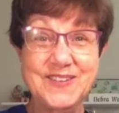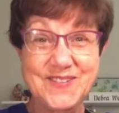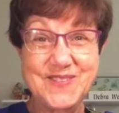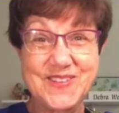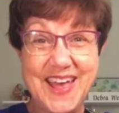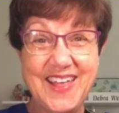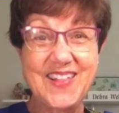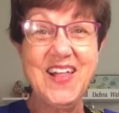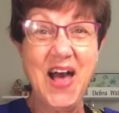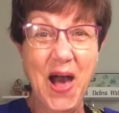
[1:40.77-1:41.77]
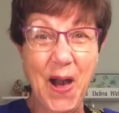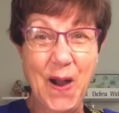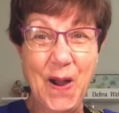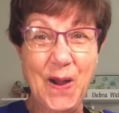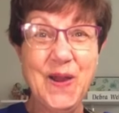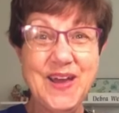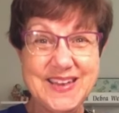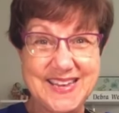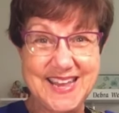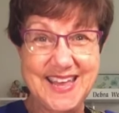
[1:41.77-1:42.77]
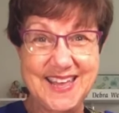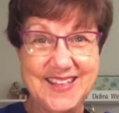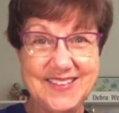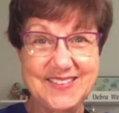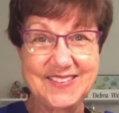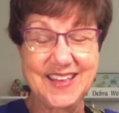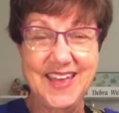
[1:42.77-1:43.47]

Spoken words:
to tell our tales.